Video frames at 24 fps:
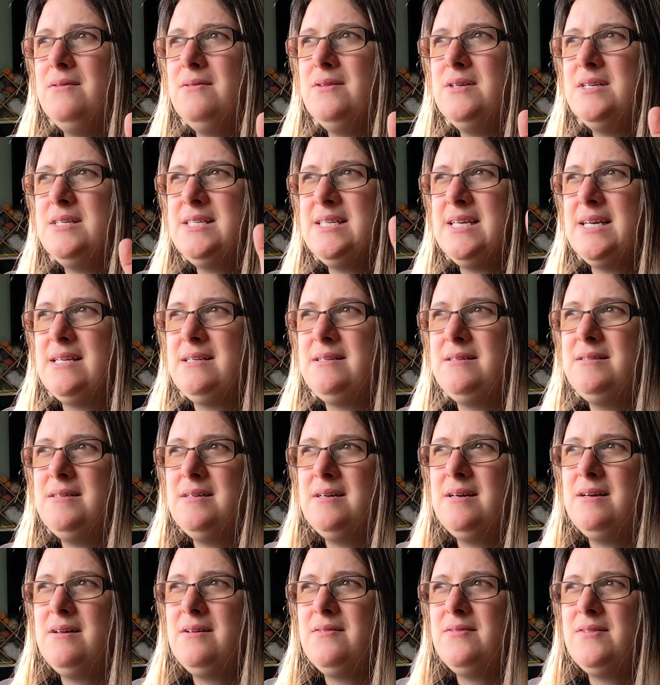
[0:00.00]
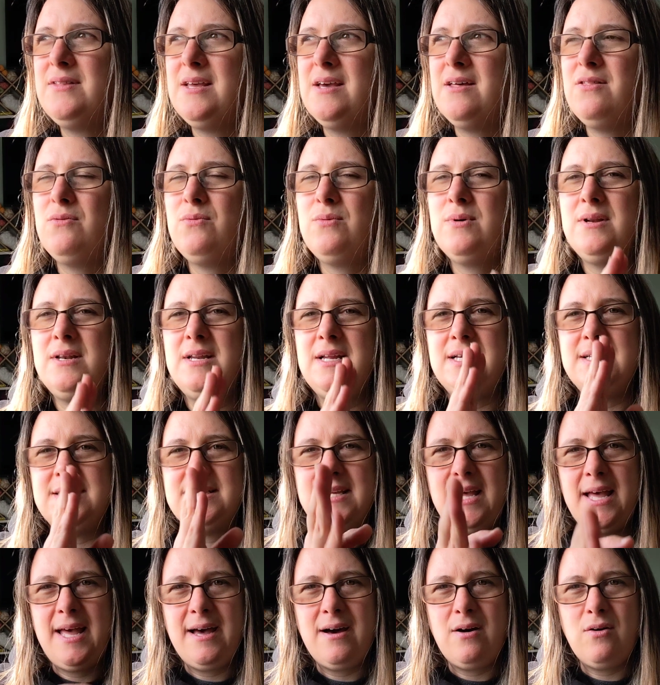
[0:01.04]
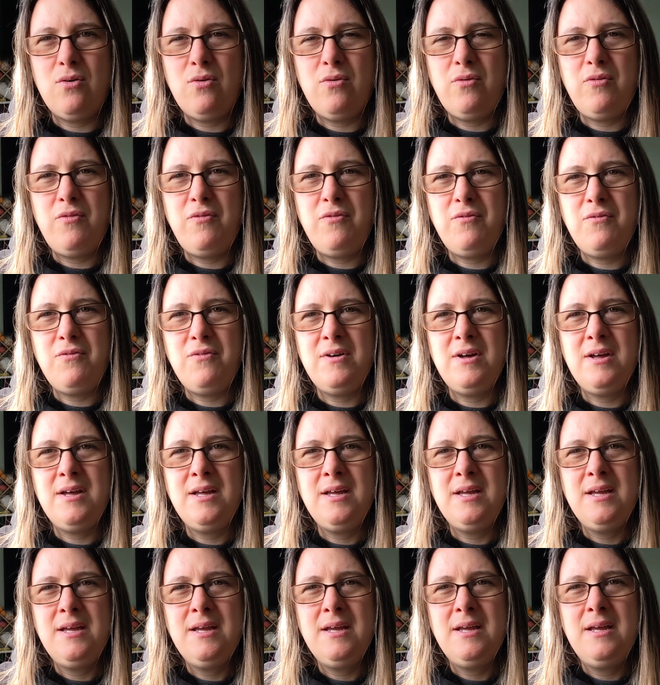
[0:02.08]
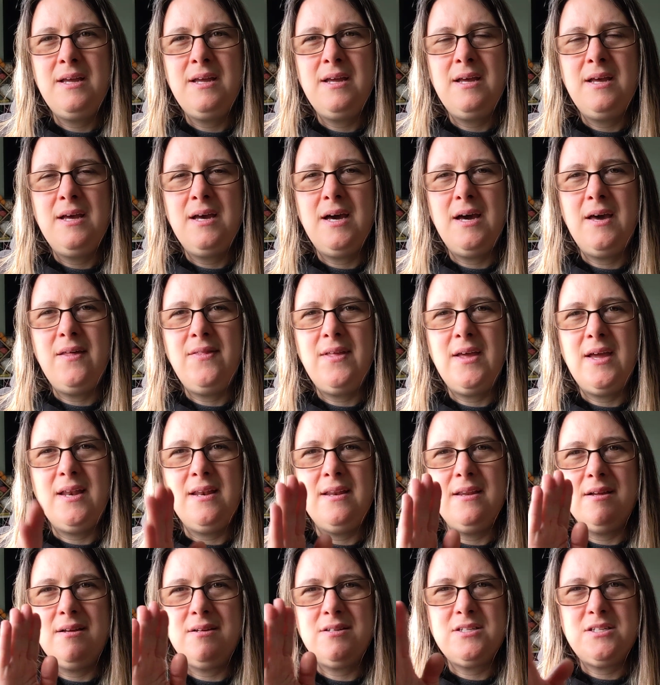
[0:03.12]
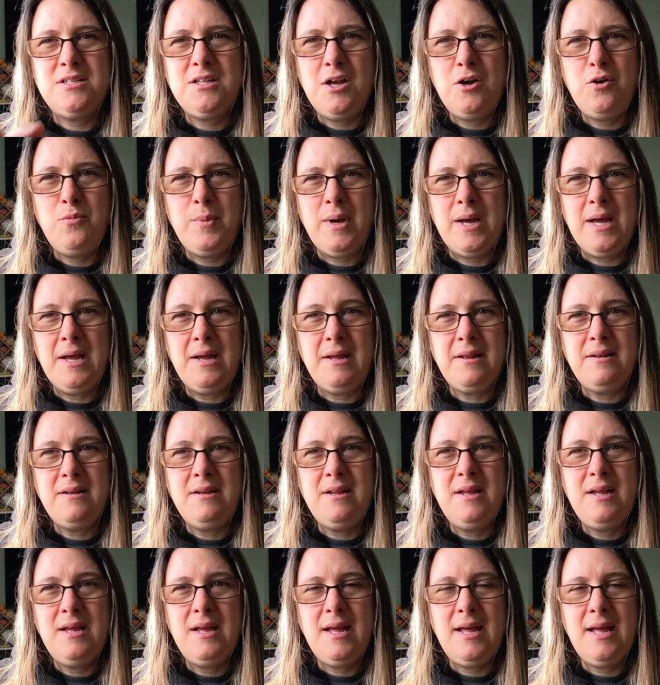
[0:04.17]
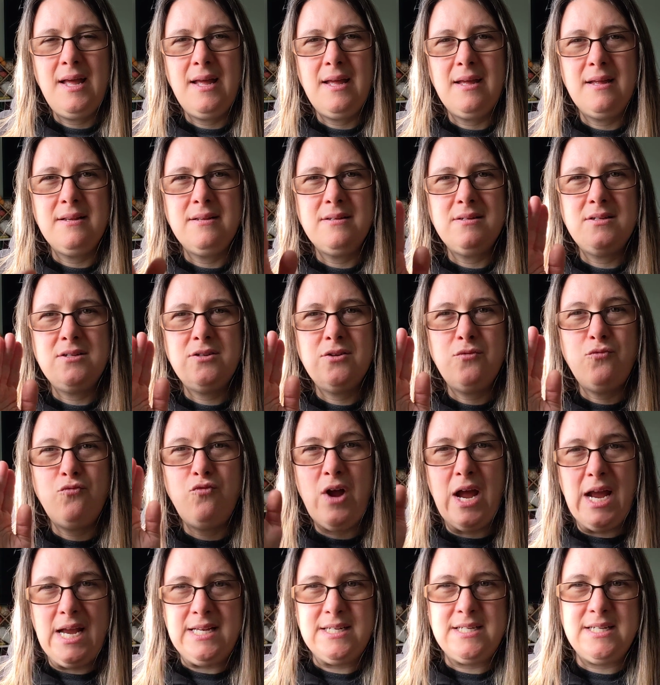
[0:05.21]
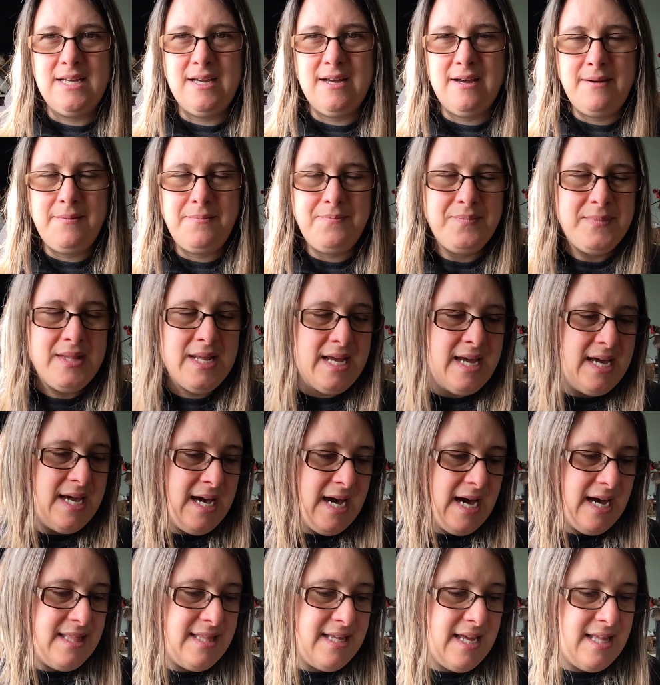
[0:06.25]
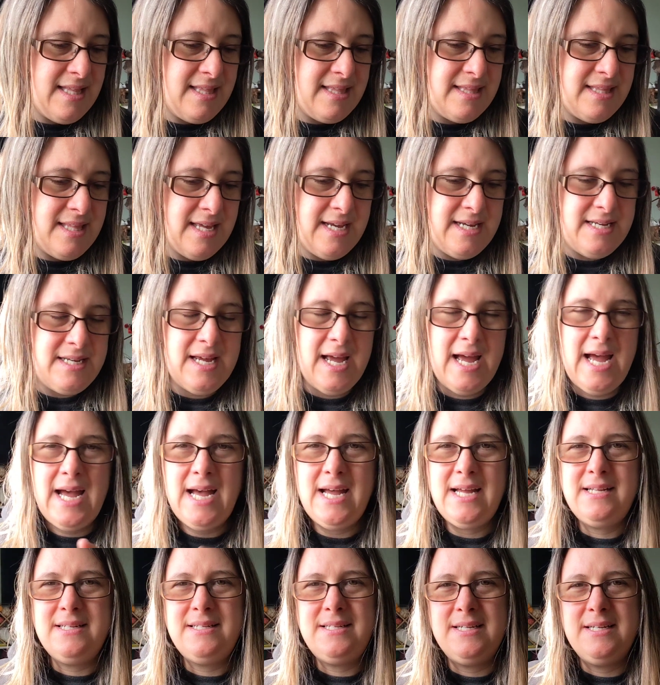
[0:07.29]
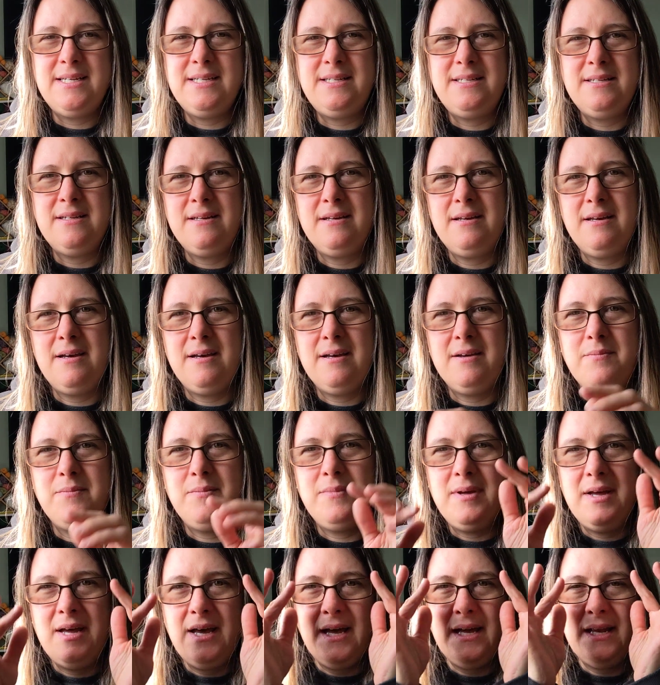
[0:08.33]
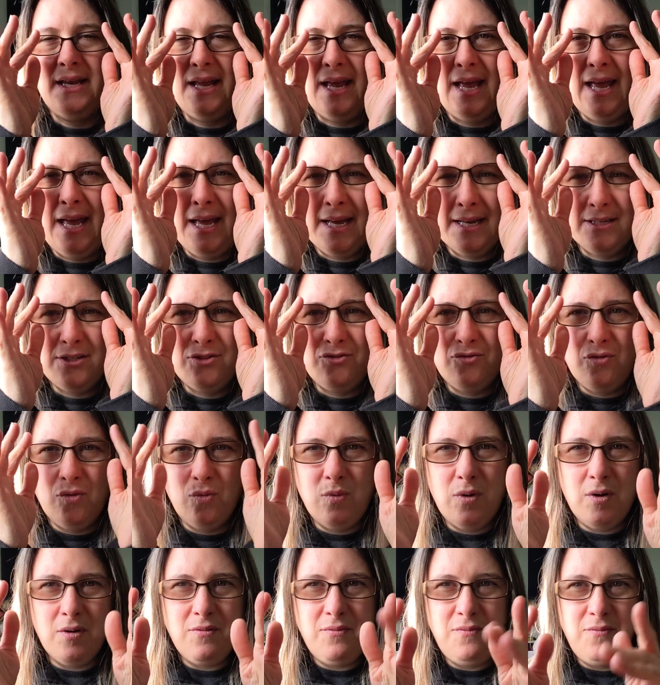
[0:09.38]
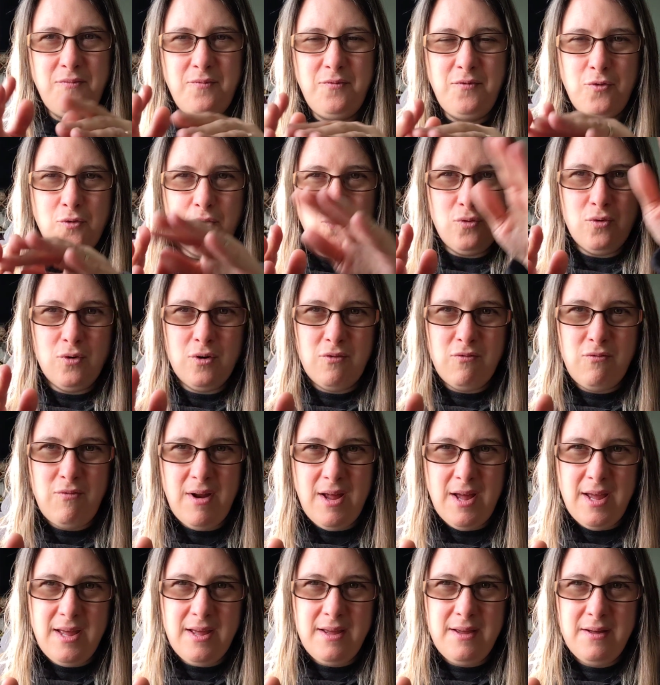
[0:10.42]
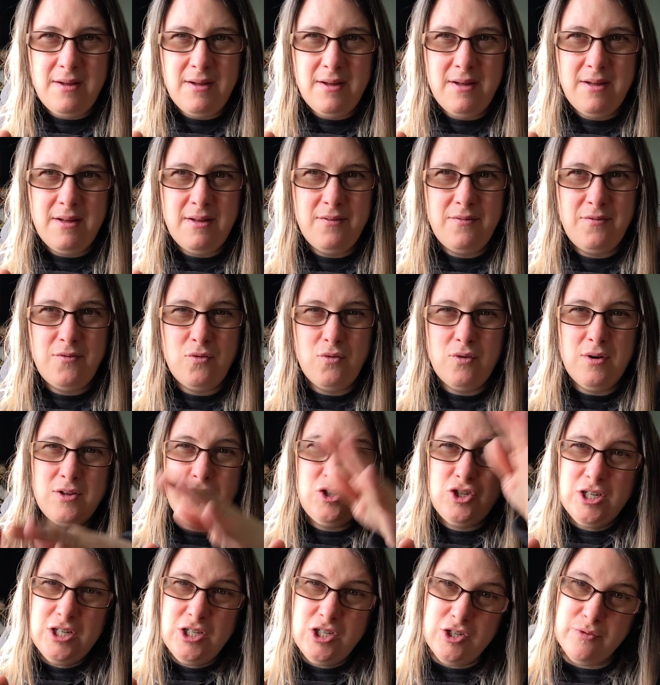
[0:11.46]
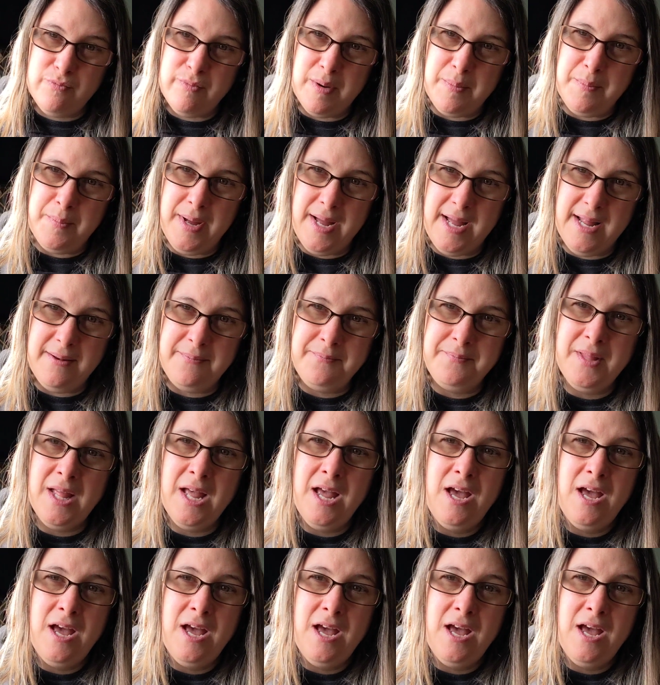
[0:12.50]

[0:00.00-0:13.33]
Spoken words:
the Santa, the other one is Elf, and then Snowman and Reindeer, and then they'd added an extra one for a gingerbread man